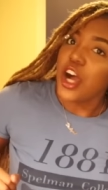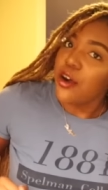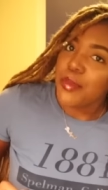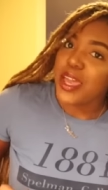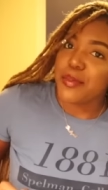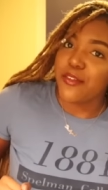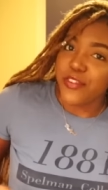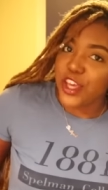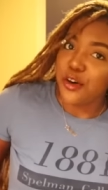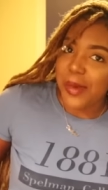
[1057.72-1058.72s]
don't make
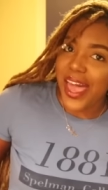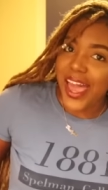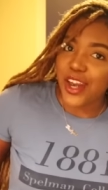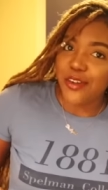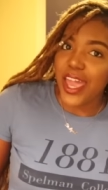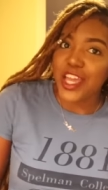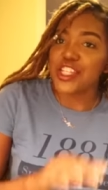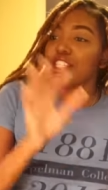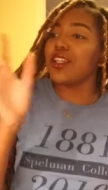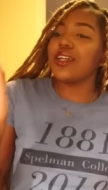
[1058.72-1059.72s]
me feel bad, okay?
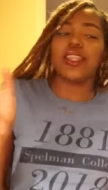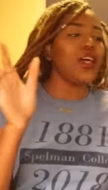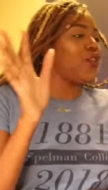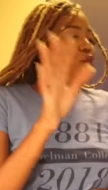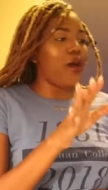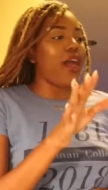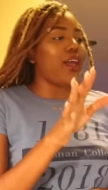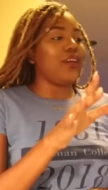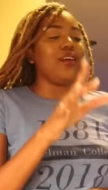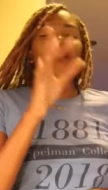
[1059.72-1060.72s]
Just look the other
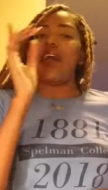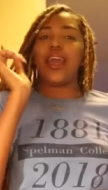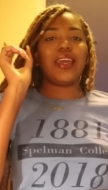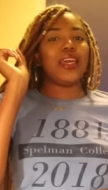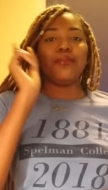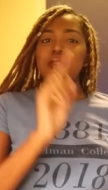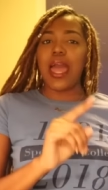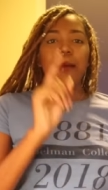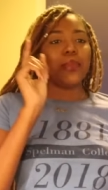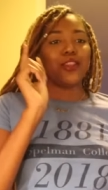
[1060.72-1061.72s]
way, okay? Keep
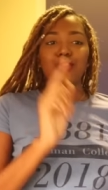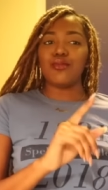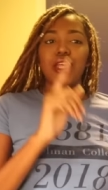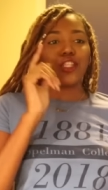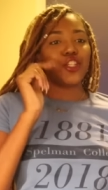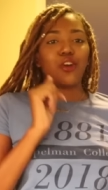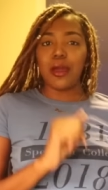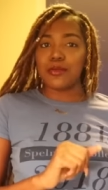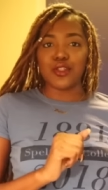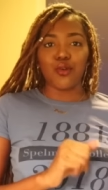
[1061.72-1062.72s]
tapping through the
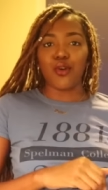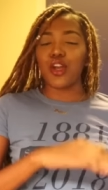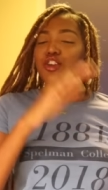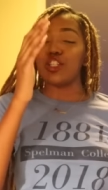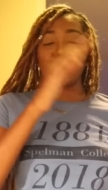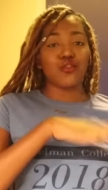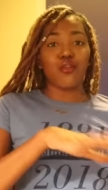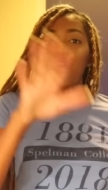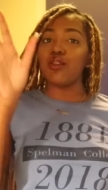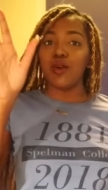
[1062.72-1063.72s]
Instagram story or just
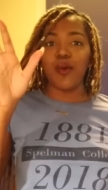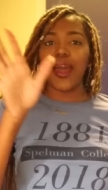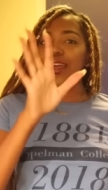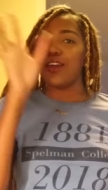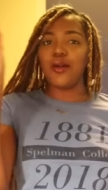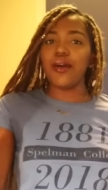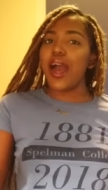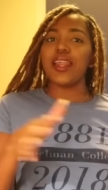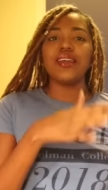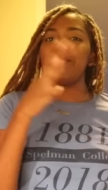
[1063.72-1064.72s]
scroll away. You don't
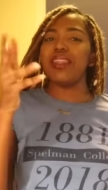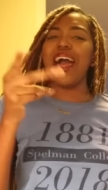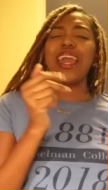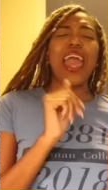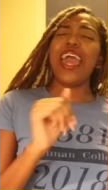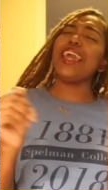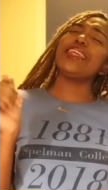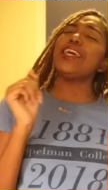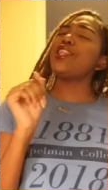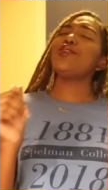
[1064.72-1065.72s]
gotta be like, hey,
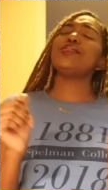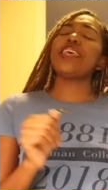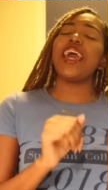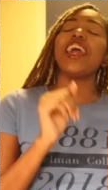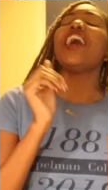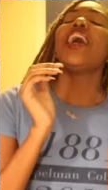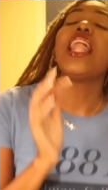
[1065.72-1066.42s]
didn't you say?